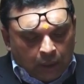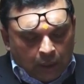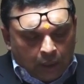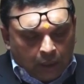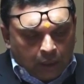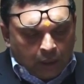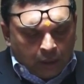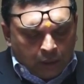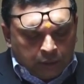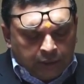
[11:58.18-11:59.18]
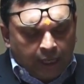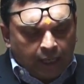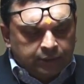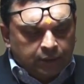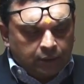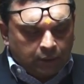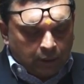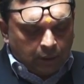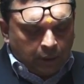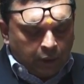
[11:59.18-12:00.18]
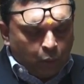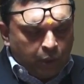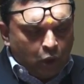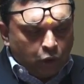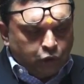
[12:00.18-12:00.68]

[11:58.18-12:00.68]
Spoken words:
The other, we all